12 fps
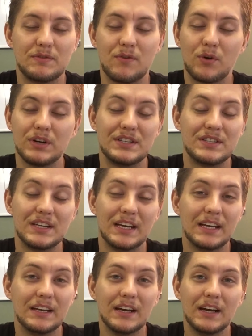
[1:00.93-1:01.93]
We've already
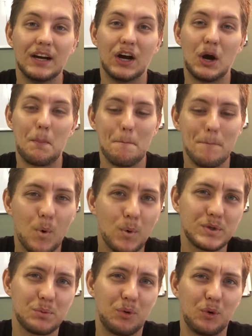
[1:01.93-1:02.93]
seen
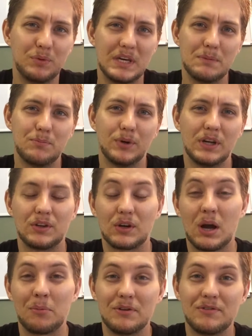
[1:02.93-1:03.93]
multiple people
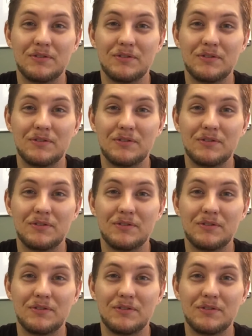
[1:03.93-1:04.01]
either come to